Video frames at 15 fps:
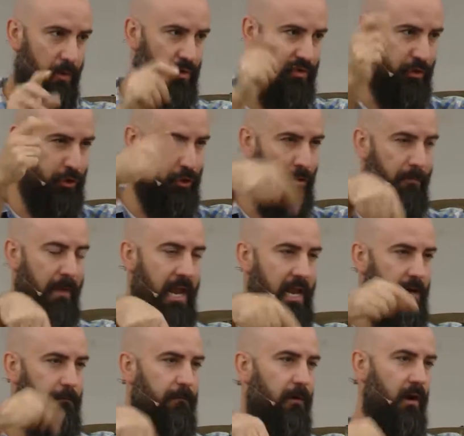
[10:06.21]
most
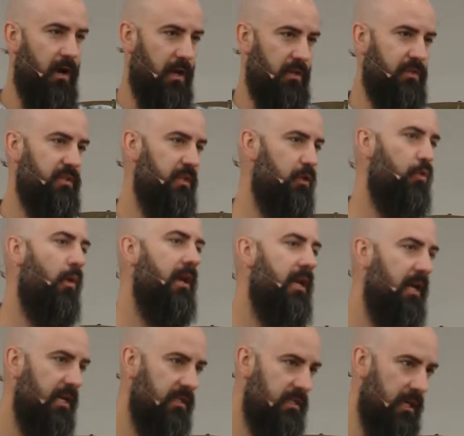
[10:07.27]
germane for us in
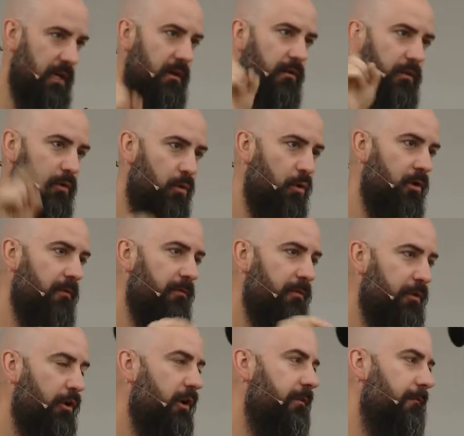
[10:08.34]
2019 on the corner of
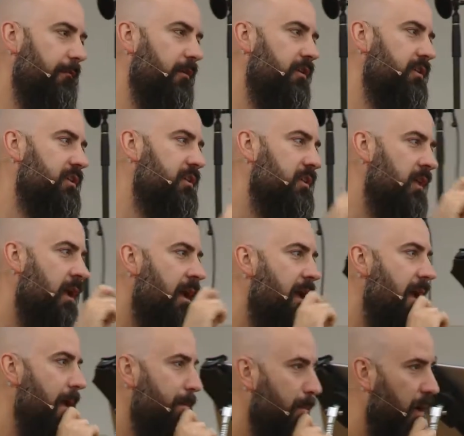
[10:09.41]
31st
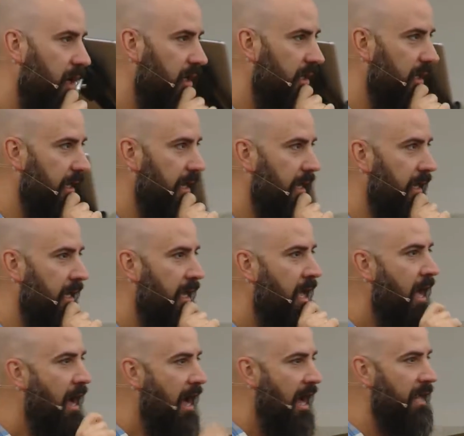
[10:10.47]
and Barclay,
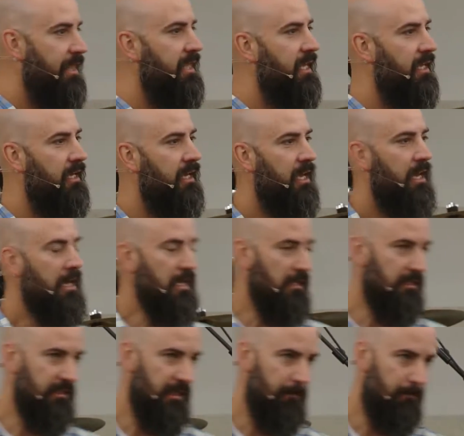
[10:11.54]
I think
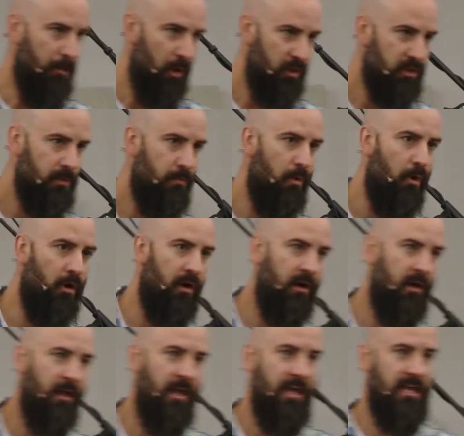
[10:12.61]
that
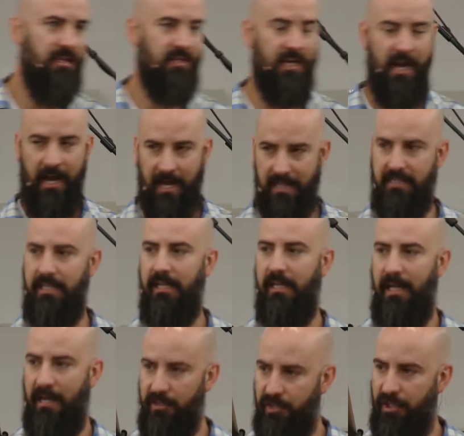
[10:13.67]
Baltimore is an
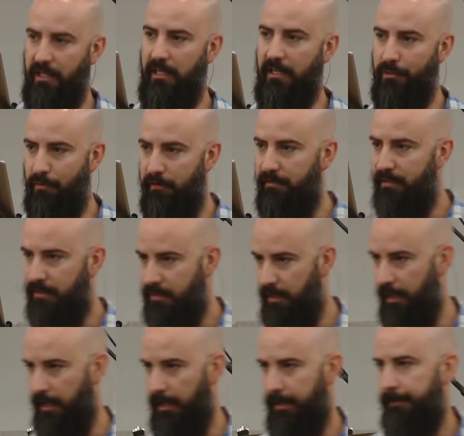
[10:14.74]
ideologically driven
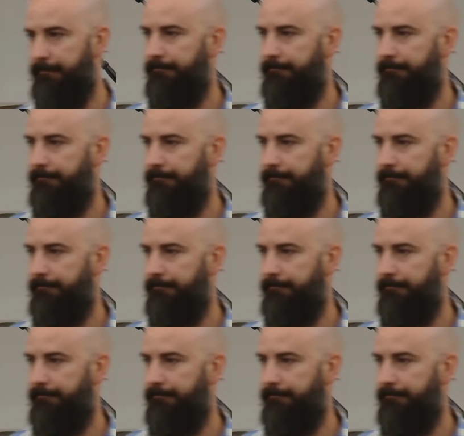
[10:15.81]
city.